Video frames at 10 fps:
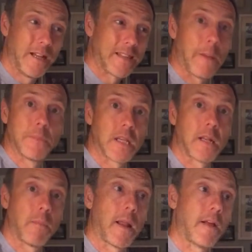that
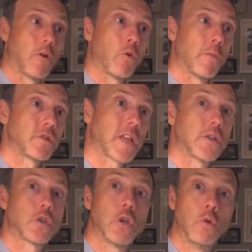particular player almost
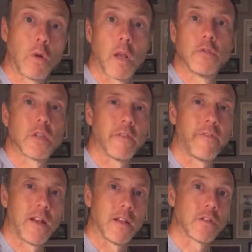gets too close to the
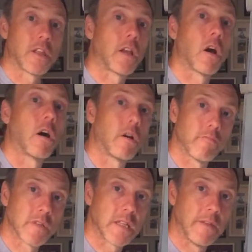defender, so they can't
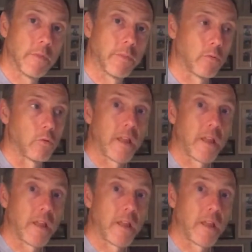receive the ball.